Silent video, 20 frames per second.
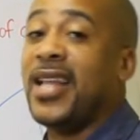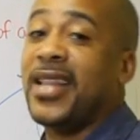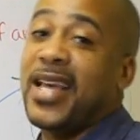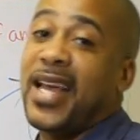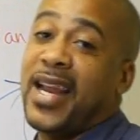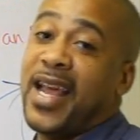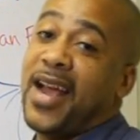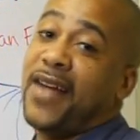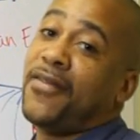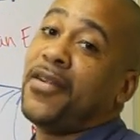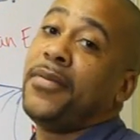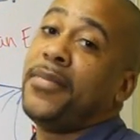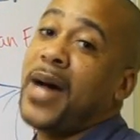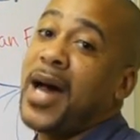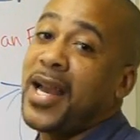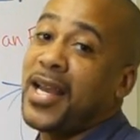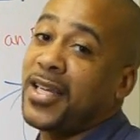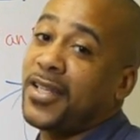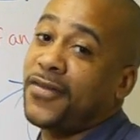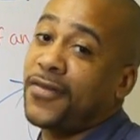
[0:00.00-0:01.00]
that
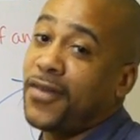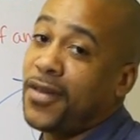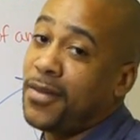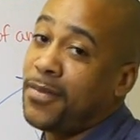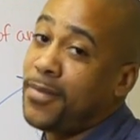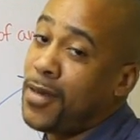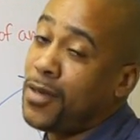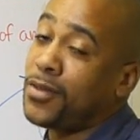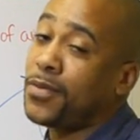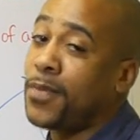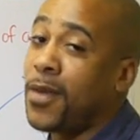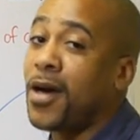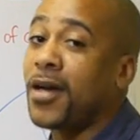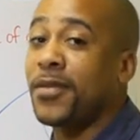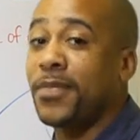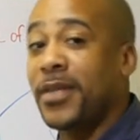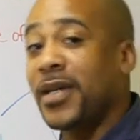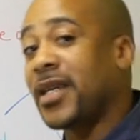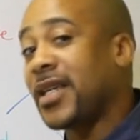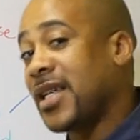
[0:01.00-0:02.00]
everybody's for the most
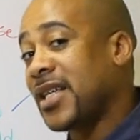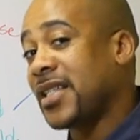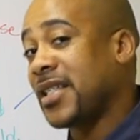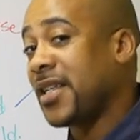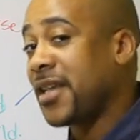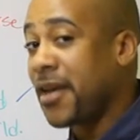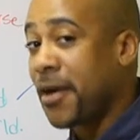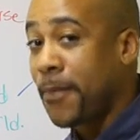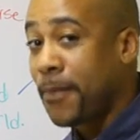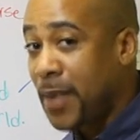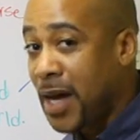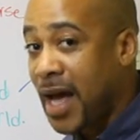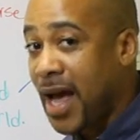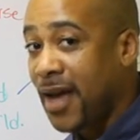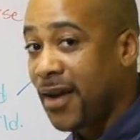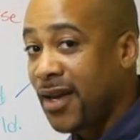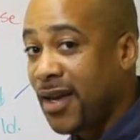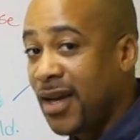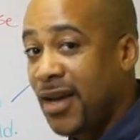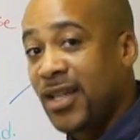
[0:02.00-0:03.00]
part been kissing your
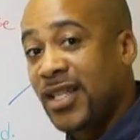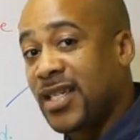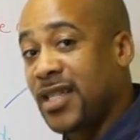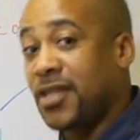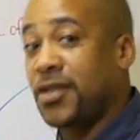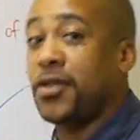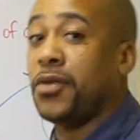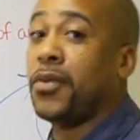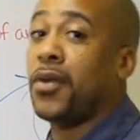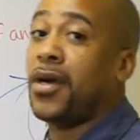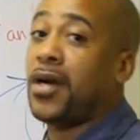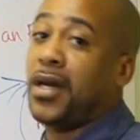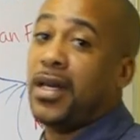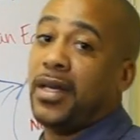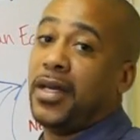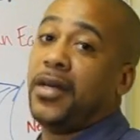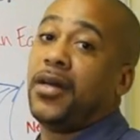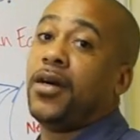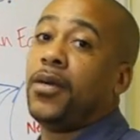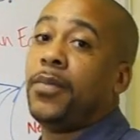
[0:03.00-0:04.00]
butt since you were a
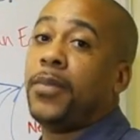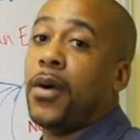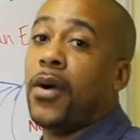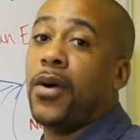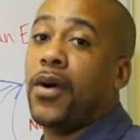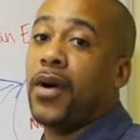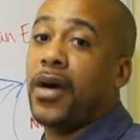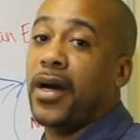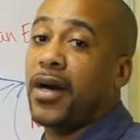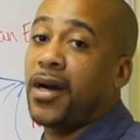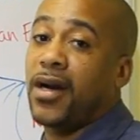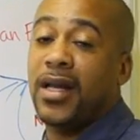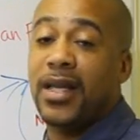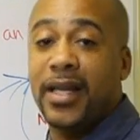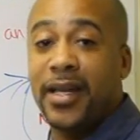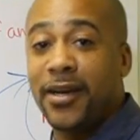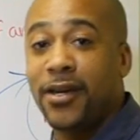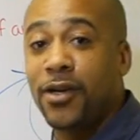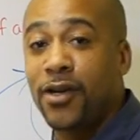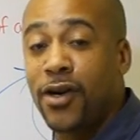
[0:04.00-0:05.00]
little boy or a
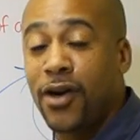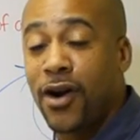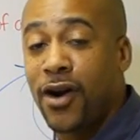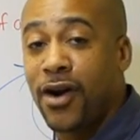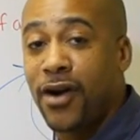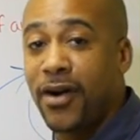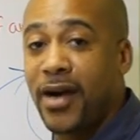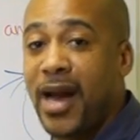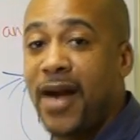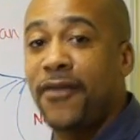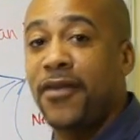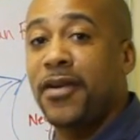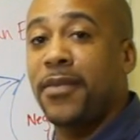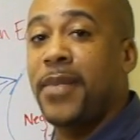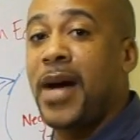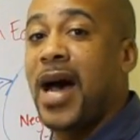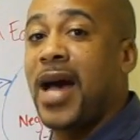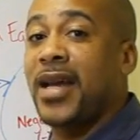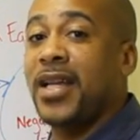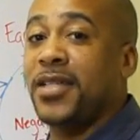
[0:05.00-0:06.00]
little girl
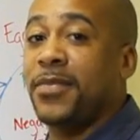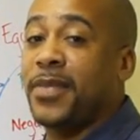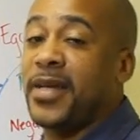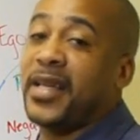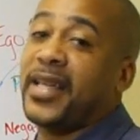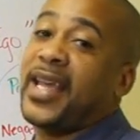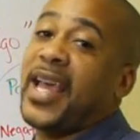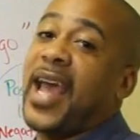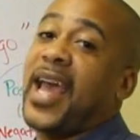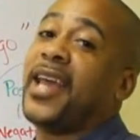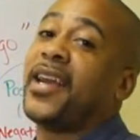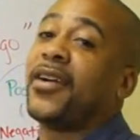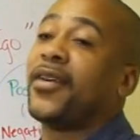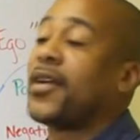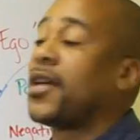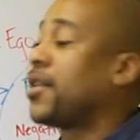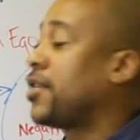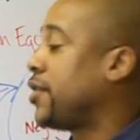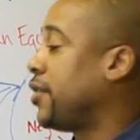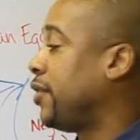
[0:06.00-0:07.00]
everybody's been
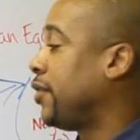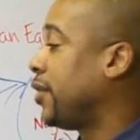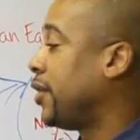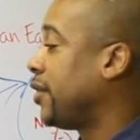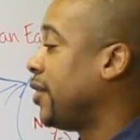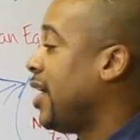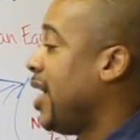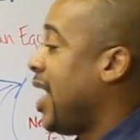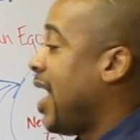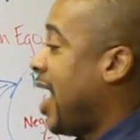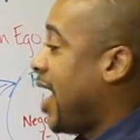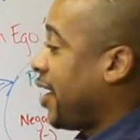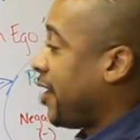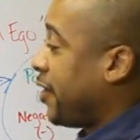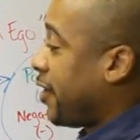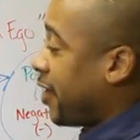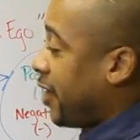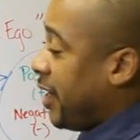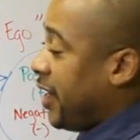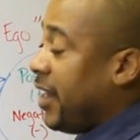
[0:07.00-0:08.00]
catering to you and
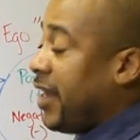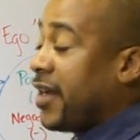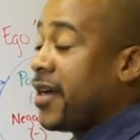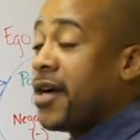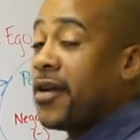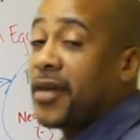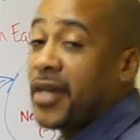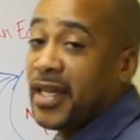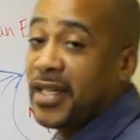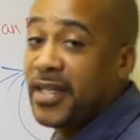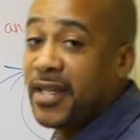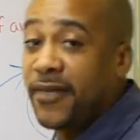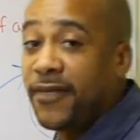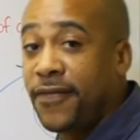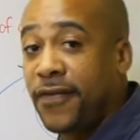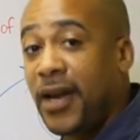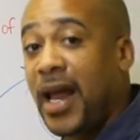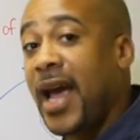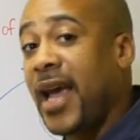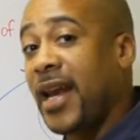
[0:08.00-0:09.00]
your ego gets
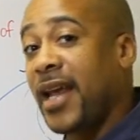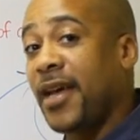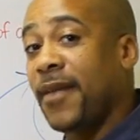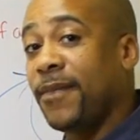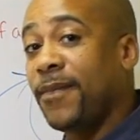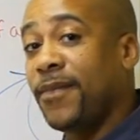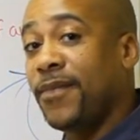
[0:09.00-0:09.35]
inflated